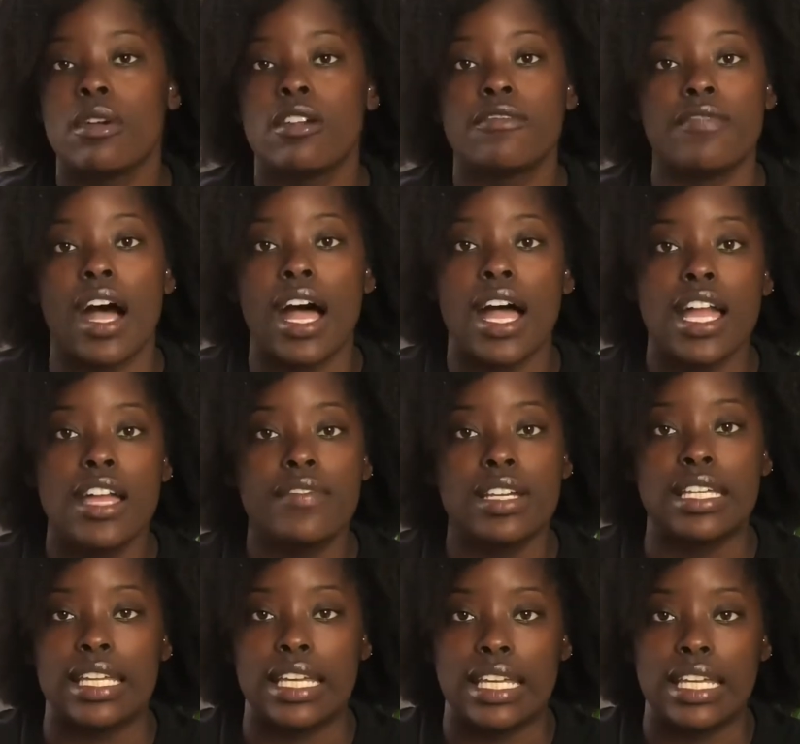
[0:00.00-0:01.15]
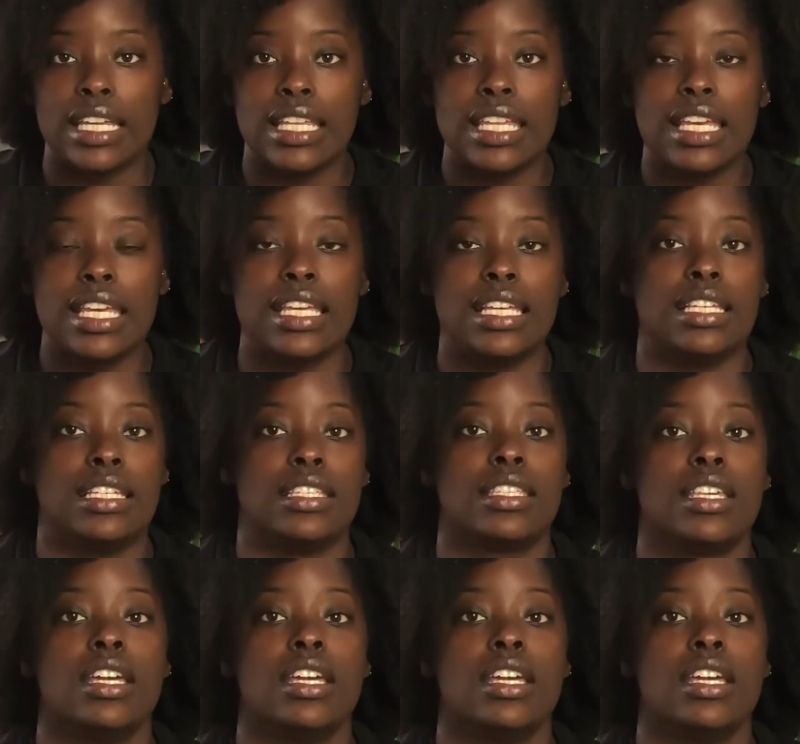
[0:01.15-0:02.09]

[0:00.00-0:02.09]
6 again is